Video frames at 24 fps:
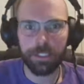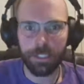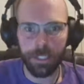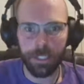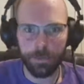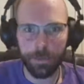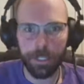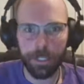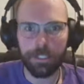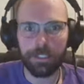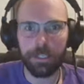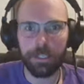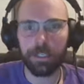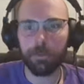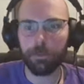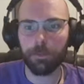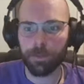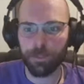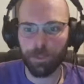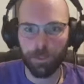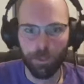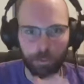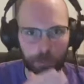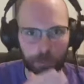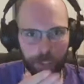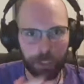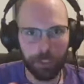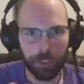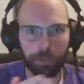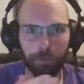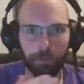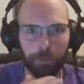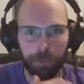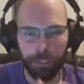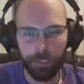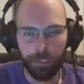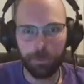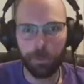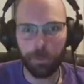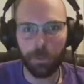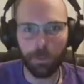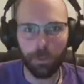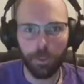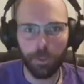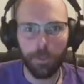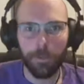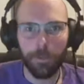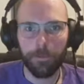day by day, observing other
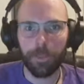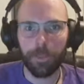people